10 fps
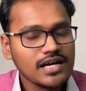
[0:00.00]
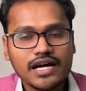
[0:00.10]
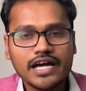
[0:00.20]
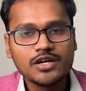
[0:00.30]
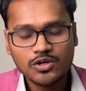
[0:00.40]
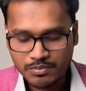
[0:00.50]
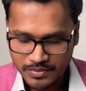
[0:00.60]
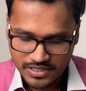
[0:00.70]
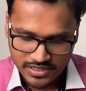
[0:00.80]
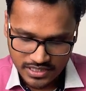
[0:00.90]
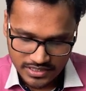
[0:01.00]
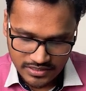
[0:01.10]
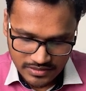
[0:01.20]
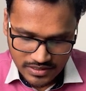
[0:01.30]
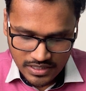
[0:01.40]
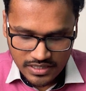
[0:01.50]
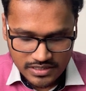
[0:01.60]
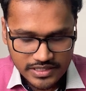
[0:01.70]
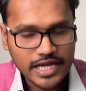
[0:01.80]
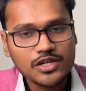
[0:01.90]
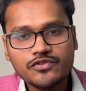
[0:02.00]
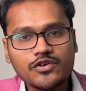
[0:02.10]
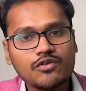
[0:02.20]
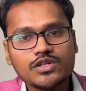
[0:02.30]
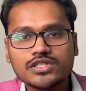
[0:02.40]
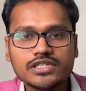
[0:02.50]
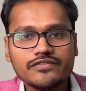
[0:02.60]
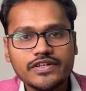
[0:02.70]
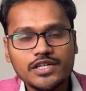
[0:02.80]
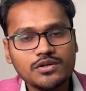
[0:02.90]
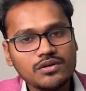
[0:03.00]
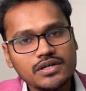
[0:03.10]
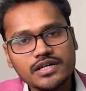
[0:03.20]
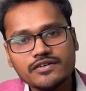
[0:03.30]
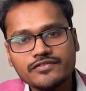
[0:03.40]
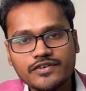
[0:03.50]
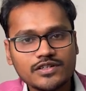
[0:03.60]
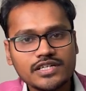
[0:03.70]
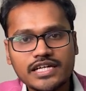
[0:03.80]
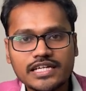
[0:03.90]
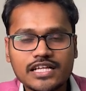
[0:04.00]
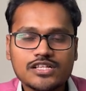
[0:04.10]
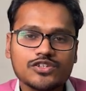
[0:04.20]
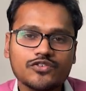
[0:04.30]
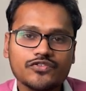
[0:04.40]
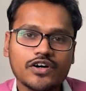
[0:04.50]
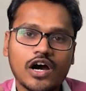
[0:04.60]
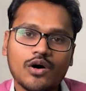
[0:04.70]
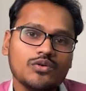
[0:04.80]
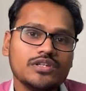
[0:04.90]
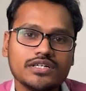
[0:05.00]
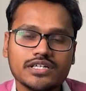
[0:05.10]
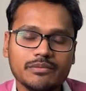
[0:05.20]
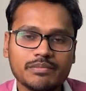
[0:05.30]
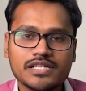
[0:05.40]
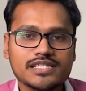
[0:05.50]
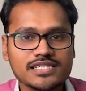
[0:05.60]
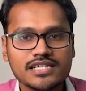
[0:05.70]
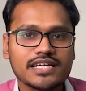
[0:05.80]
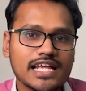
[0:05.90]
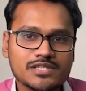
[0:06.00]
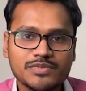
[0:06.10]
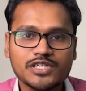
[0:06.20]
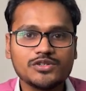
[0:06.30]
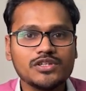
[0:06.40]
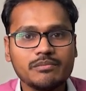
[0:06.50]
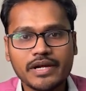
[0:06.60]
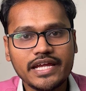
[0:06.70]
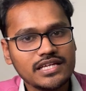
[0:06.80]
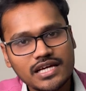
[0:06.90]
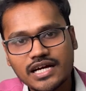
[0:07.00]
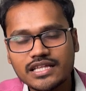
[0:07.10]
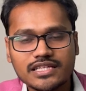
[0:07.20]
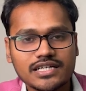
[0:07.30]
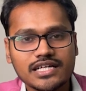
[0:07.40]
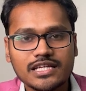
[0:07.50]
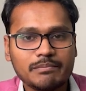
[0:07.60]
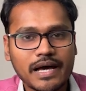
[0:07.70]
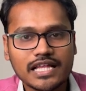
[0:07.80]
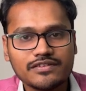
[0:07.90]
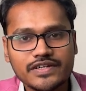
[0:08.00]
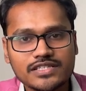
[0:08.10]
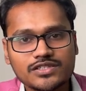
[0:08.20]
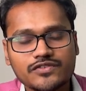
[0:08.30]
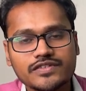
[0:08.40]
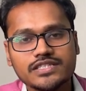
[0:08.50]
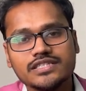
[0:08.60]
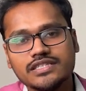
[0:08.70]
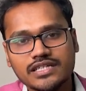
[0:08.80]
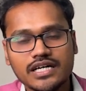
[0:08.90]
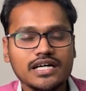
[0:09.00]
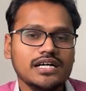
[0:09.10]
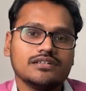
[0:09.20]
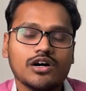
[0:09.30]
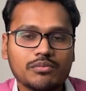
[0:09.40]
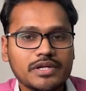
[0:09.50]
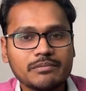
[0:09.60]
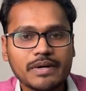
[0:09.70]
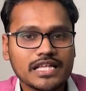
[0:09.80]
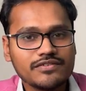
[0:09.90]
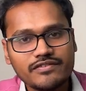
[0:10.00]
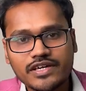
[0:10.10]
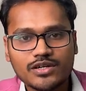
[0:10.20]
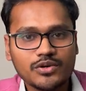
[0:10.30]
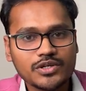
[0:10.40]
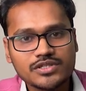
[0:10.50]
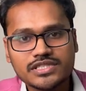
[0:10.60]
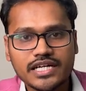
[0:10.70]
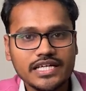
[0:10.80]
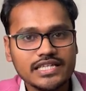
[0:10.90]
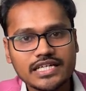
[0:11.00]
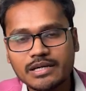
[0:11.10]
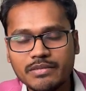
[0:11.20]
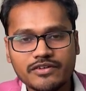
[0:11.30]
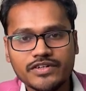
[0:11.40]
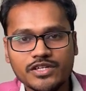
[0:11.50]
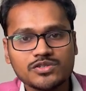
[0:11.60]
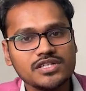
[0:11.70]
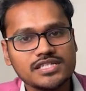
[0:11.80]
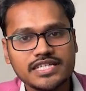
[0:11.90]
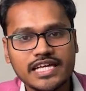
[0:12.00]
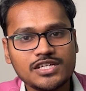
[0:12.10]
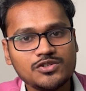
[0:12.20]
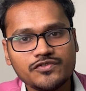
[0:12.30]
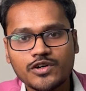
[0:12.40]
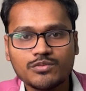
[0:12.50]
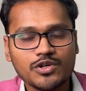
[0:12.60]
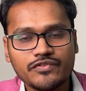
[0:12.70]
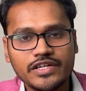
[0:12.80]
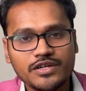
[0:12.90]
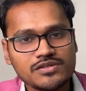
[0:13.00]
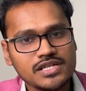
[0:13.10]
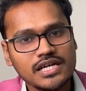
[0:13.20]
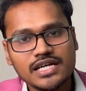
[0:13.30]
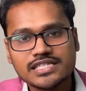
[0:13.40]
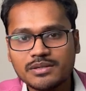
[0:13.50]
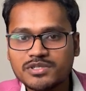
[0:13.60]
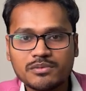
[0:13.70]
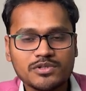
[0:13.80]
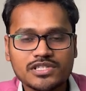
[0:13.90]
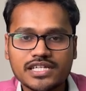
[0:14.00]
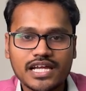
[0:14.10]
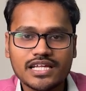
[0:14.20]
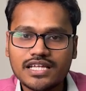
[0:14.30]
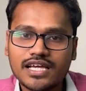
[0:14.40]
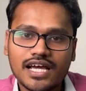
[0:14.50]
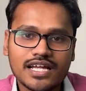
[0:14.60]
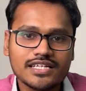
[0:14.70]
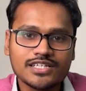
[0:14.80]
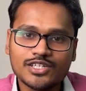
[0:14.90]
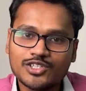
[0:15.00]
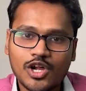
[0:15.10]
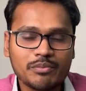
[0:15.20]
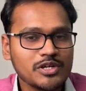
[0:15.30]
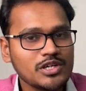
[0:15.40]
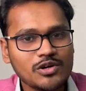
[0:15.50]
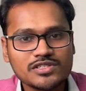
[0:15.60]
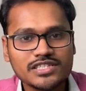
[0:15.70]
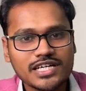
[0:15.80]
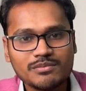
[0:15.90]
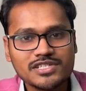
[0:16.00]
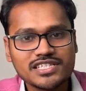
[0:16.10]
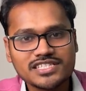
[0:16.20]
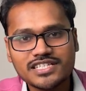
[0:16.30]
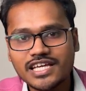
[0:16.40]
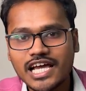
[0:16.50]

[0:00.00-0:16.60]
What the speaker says: I hope it's clear. Thank you for watching the video. Further details of how the impulses are transmitted to the brain and the other pathways of the optic pathway, we are going to study in the coming videos. Stay tuned for more videos. Subscribe to the channel and drop your doubts in the comment section.